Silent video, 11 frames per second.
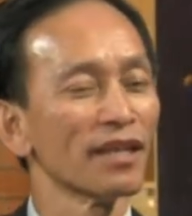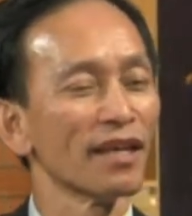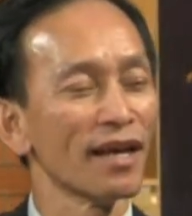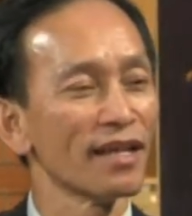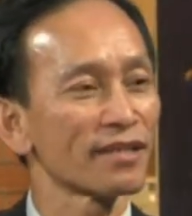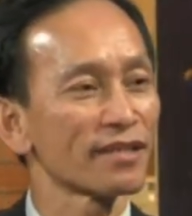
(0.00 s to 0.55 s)

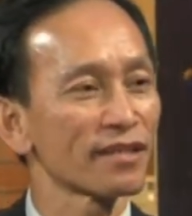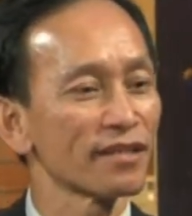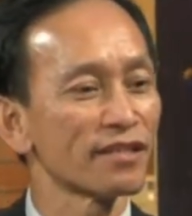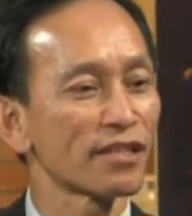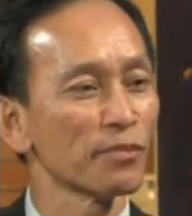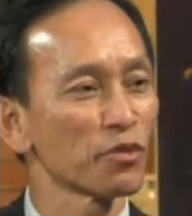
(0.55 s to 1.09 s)
And it
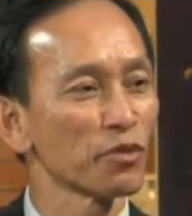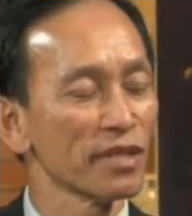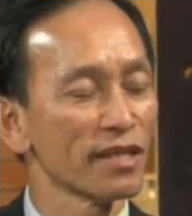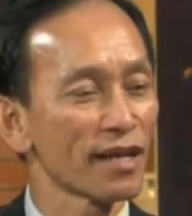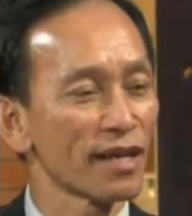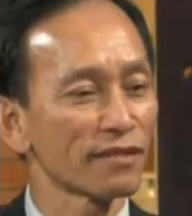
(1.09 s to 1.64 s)
seemed to me
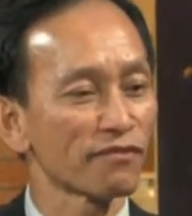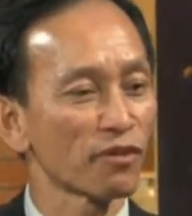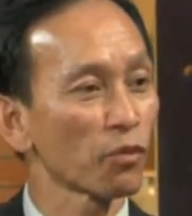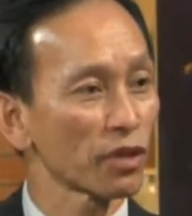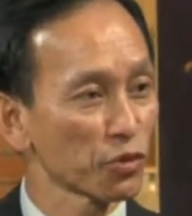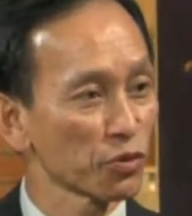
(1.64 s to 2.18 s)
that from
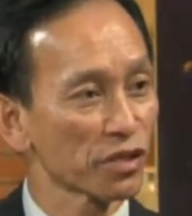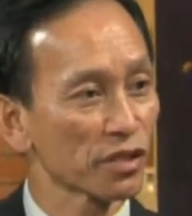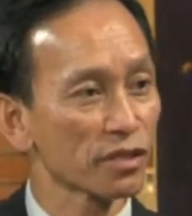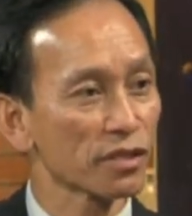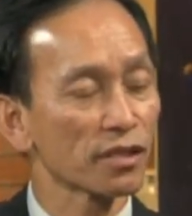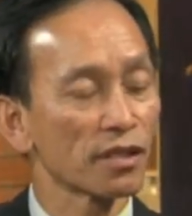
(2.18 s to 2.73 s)
what you just
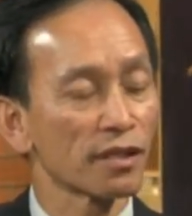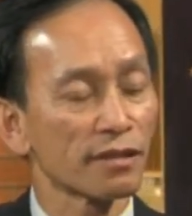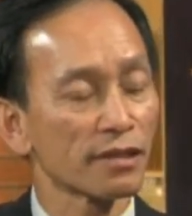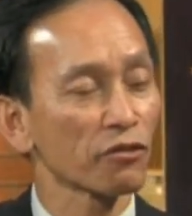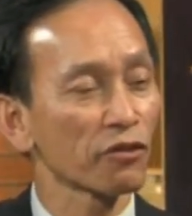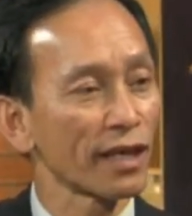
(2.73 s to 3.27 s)

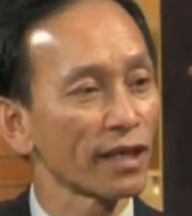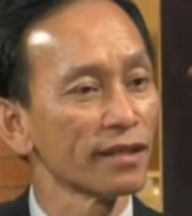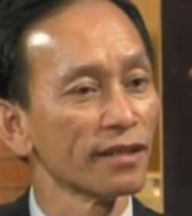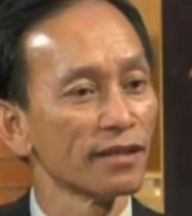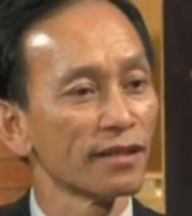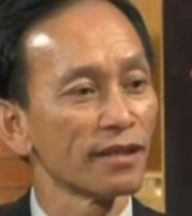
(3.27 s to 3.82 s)
described,
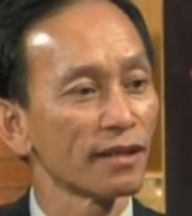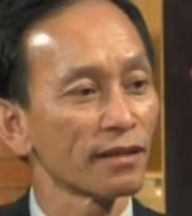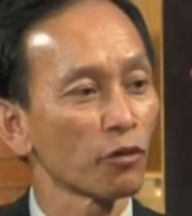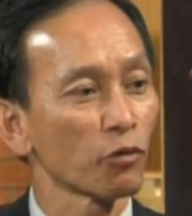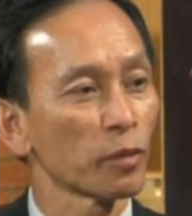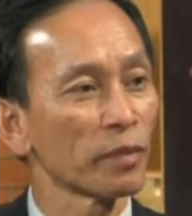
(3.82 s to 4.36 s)

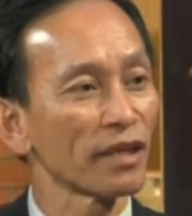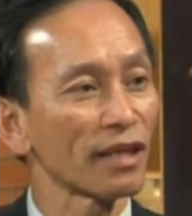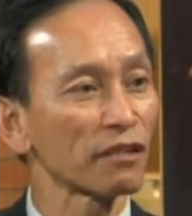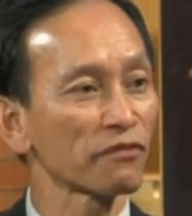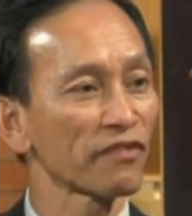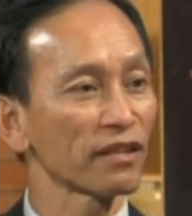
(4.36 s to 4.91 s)
there will be a lot
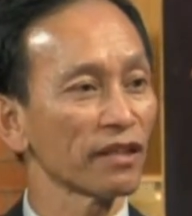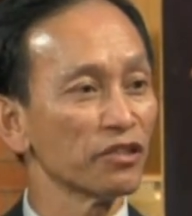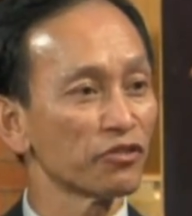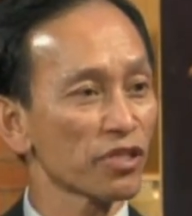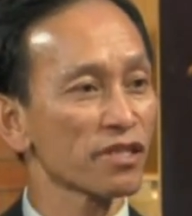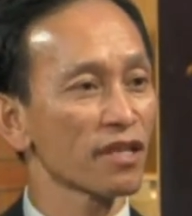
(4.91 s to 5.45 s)
of very
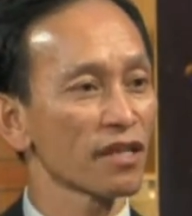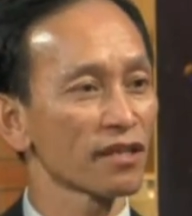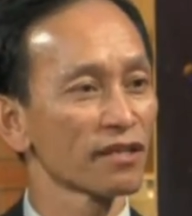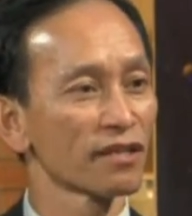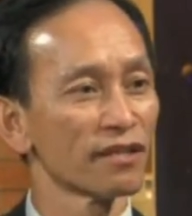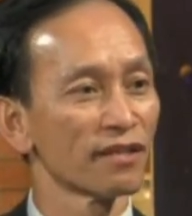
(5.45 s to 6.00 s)
interesting
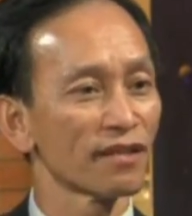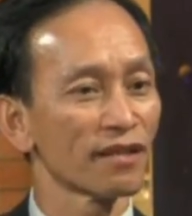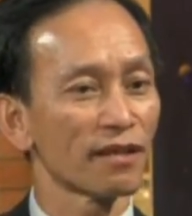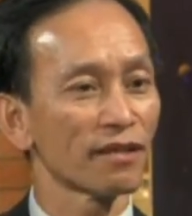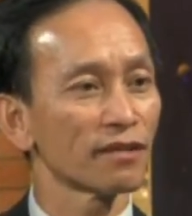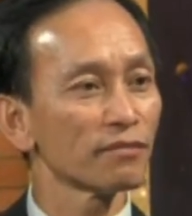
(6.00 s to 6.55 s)

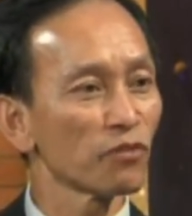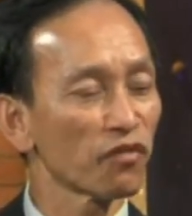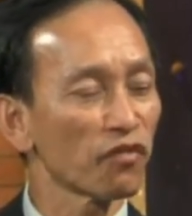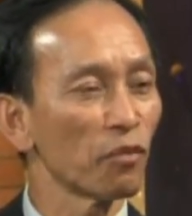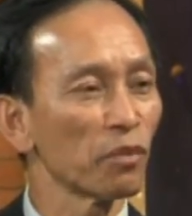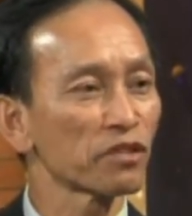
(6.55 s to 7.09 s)

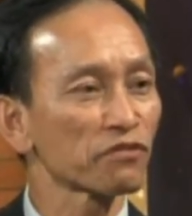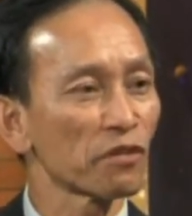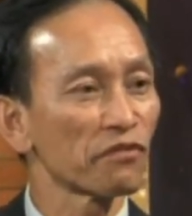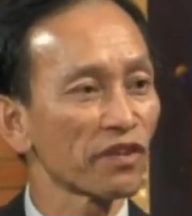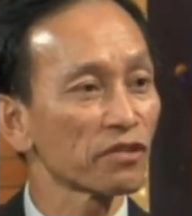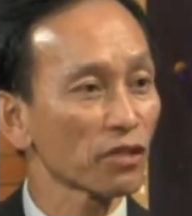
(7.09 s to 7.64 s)
performance from
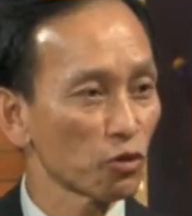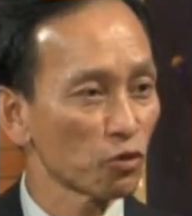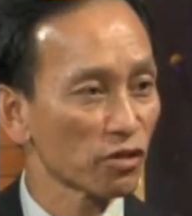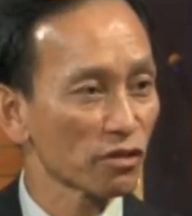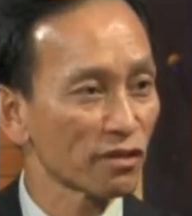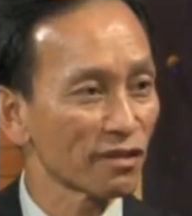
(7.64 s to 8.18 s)
various
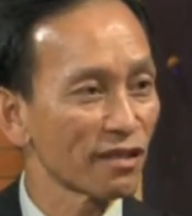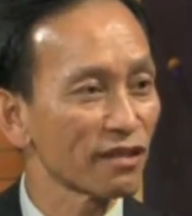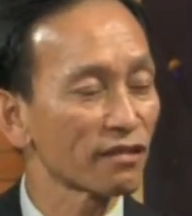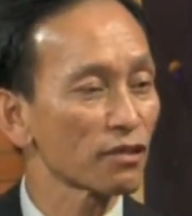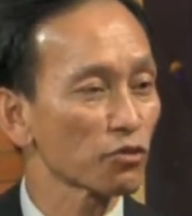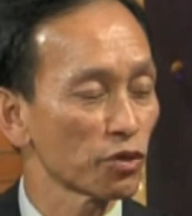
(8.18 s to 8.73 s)
culture. I think
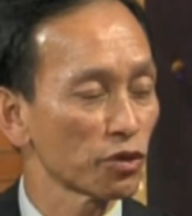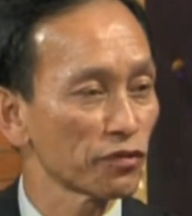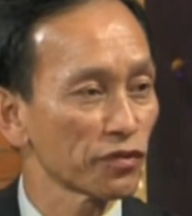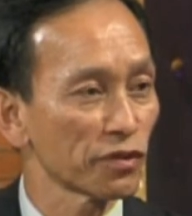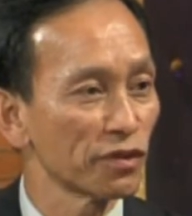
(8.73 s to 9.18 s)
that's wonderful.